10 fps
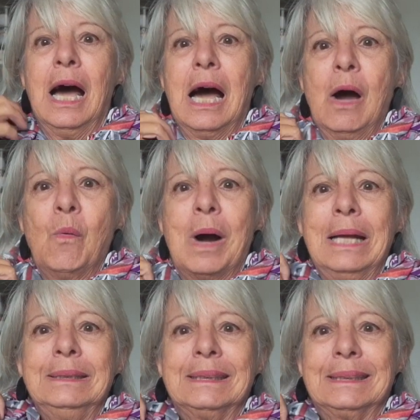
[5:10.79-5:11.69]
how
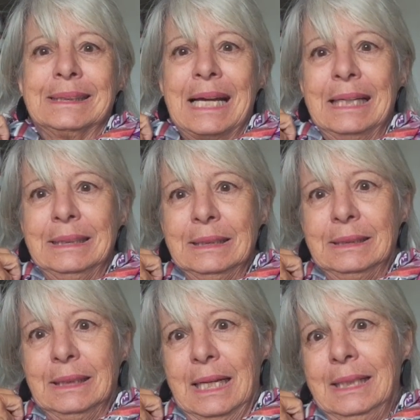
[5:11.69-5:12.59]
I
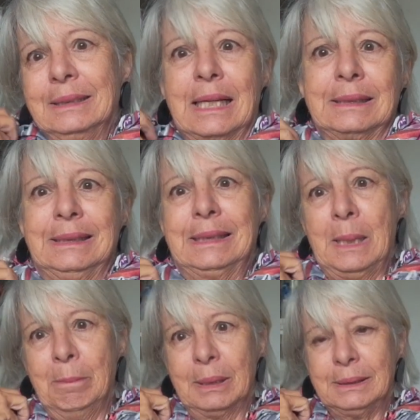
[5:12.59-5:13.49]
designed and
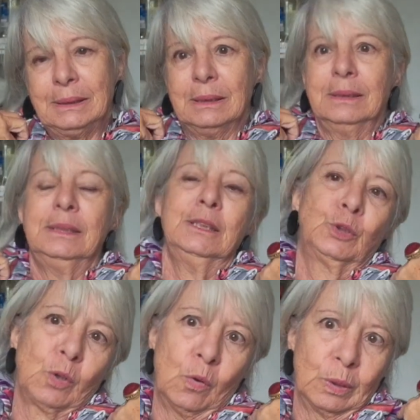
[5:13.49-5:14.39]
assembled
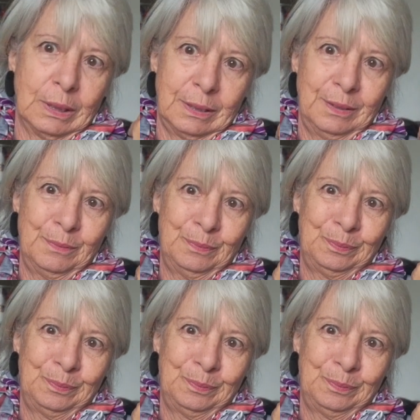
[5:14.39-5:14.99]
this collar.